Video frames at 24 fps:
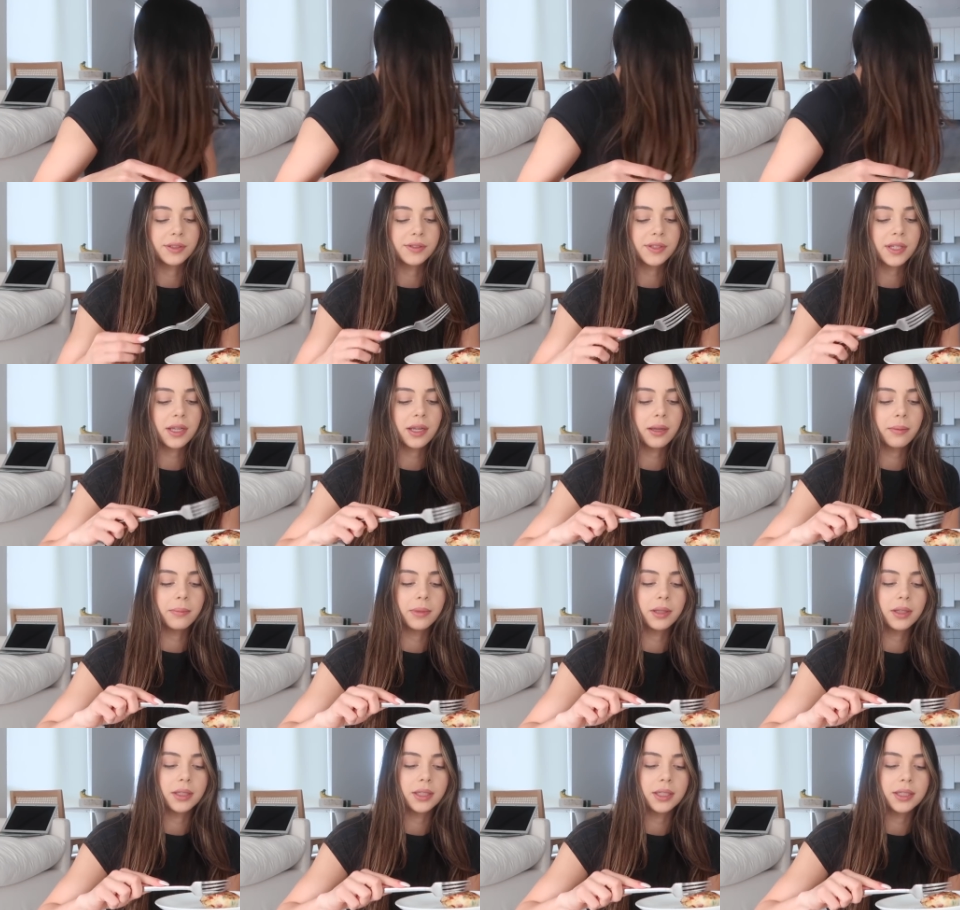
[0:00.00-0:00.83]
There's like a
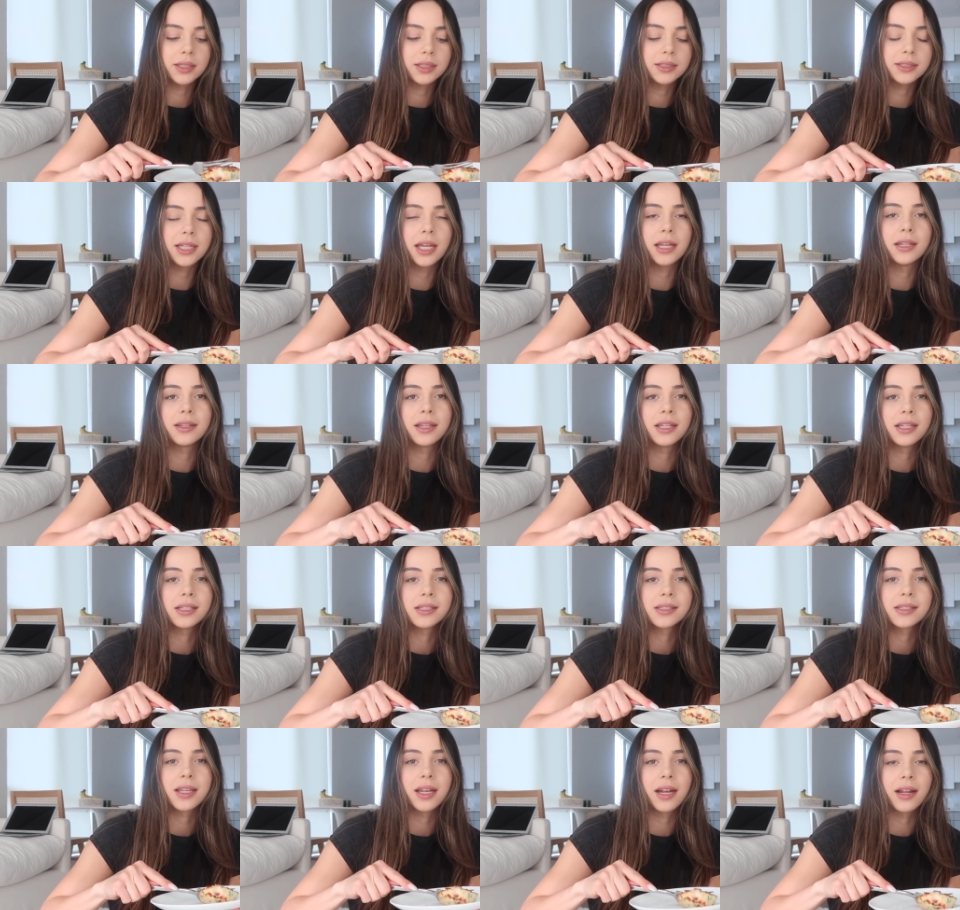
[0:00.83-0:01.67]
million and ten
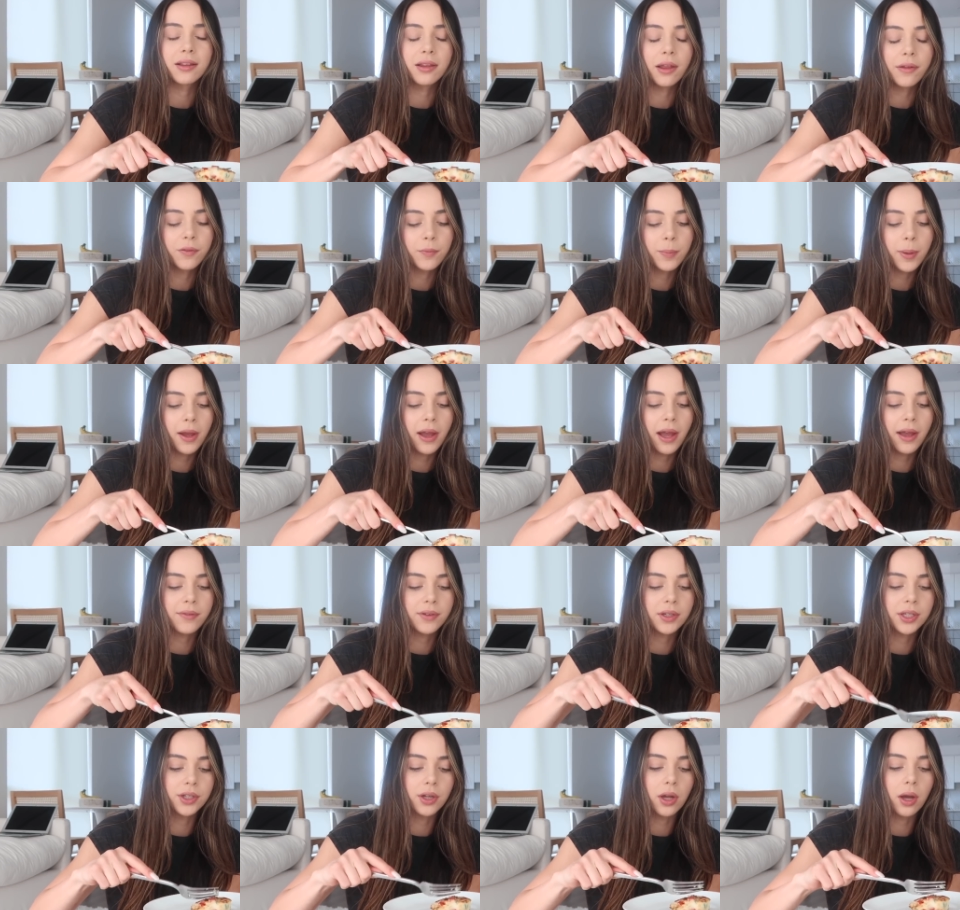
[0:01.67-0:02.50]
things that I love about
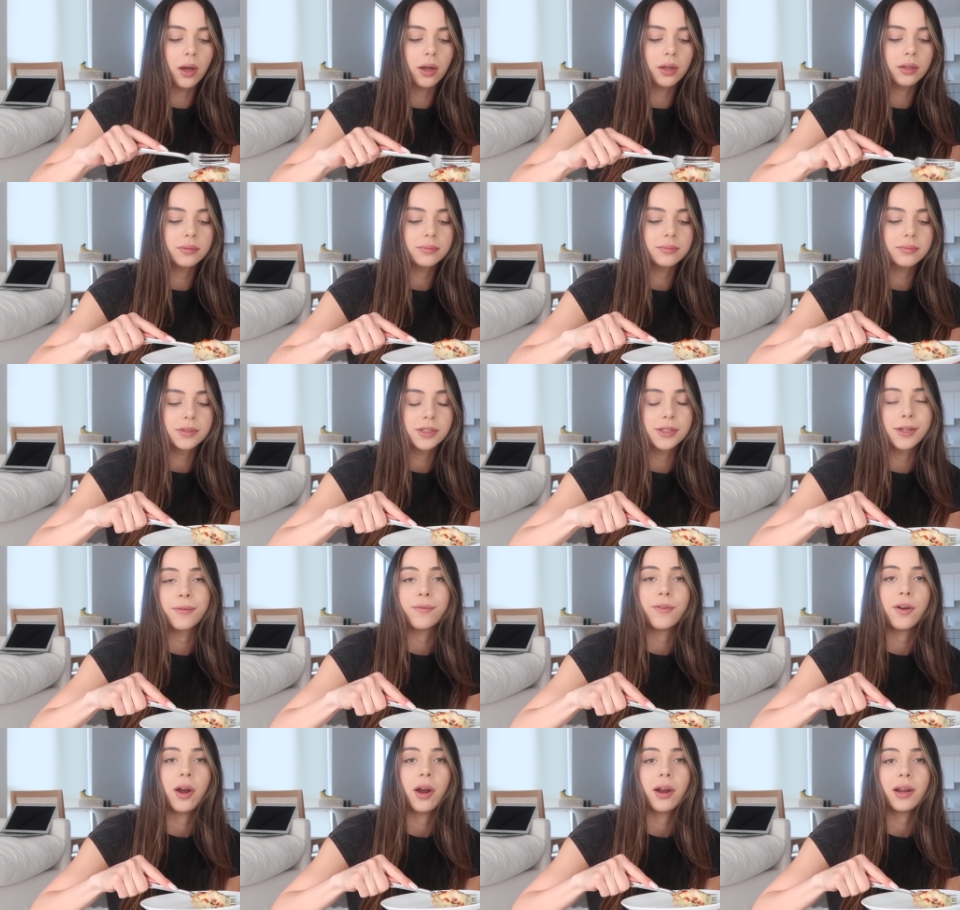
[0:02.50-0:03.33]
having a dog
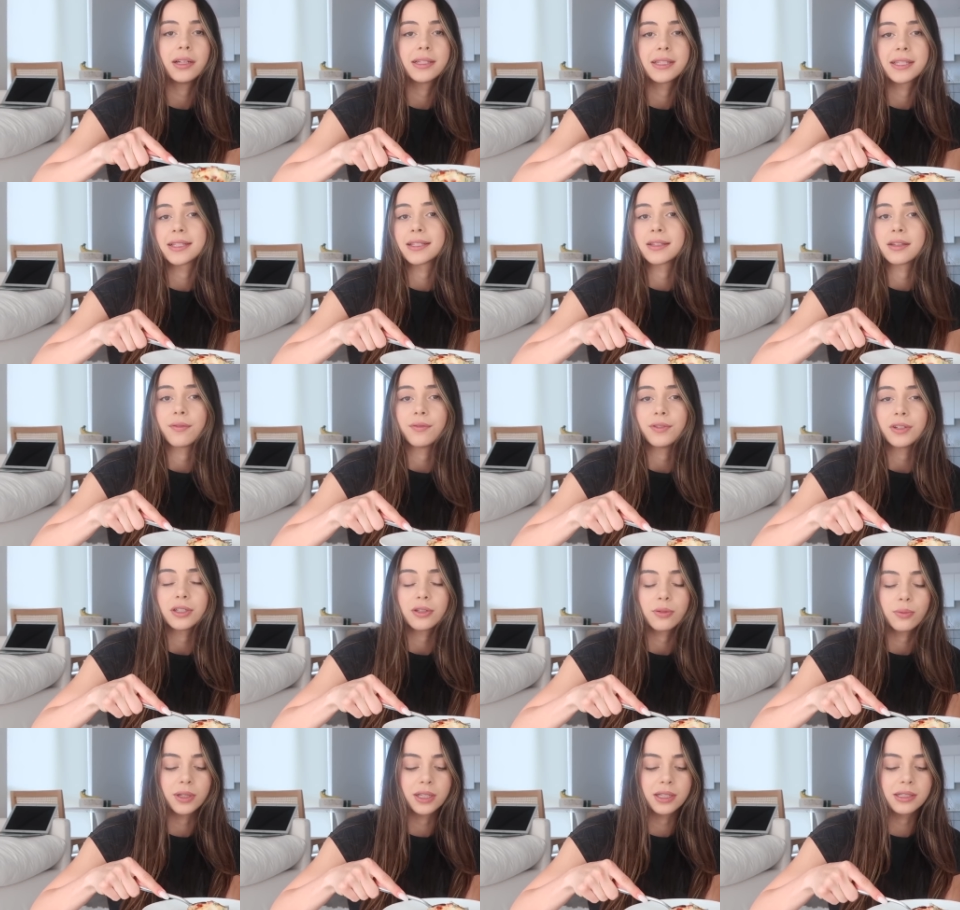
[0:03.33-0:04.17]
so far. It's like the
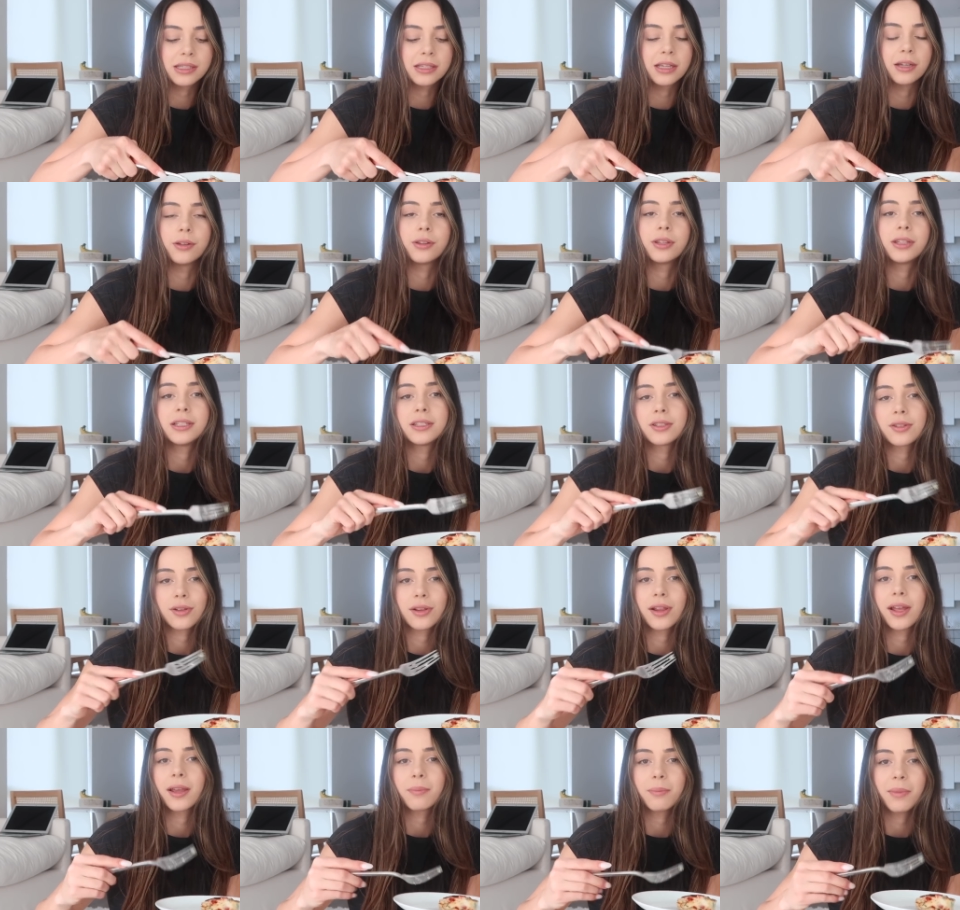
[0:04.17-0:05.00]
first week. So these
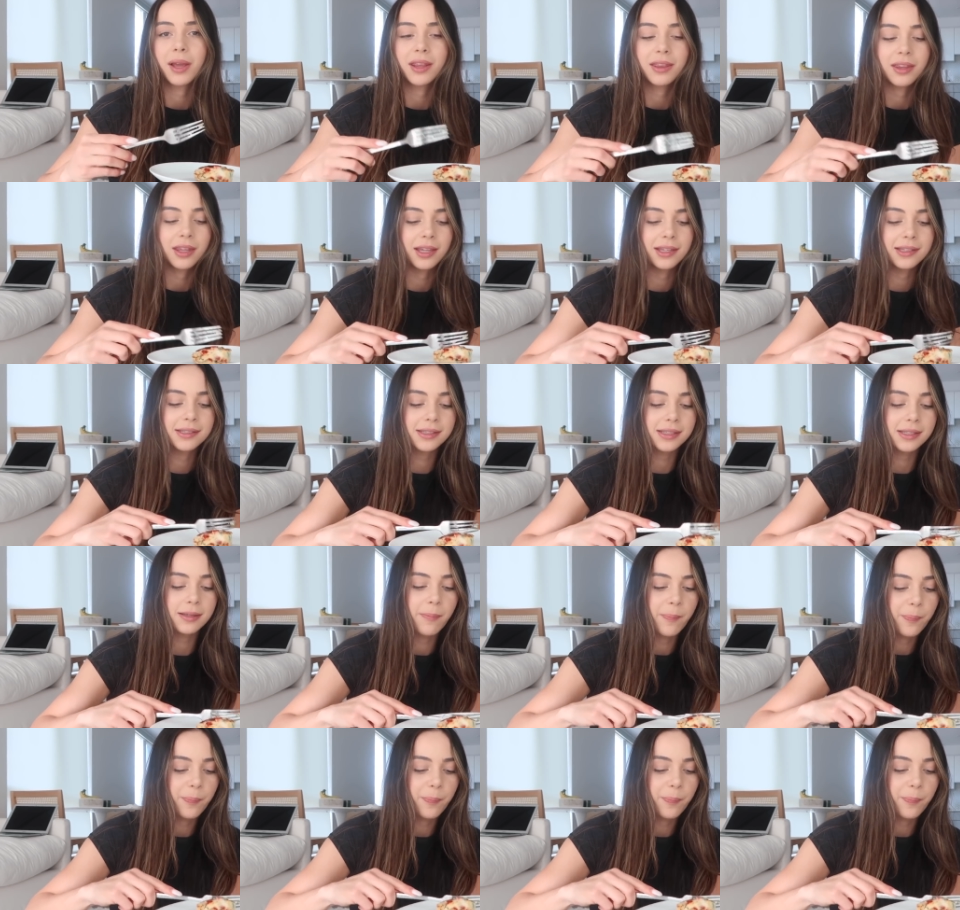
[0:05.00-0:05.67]
are like my things.